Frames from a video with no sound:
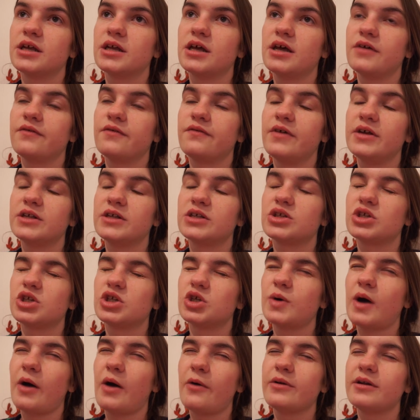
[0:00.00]
if it's
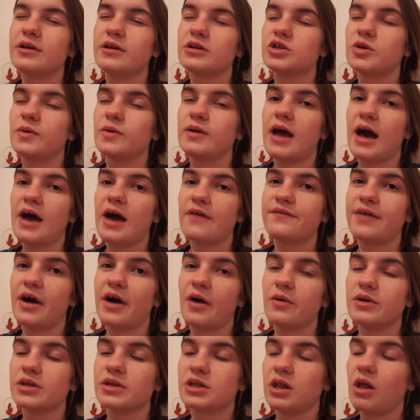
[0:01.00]
2.5
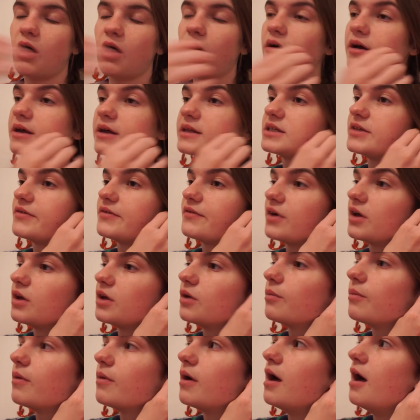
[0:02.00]
hours long is the film,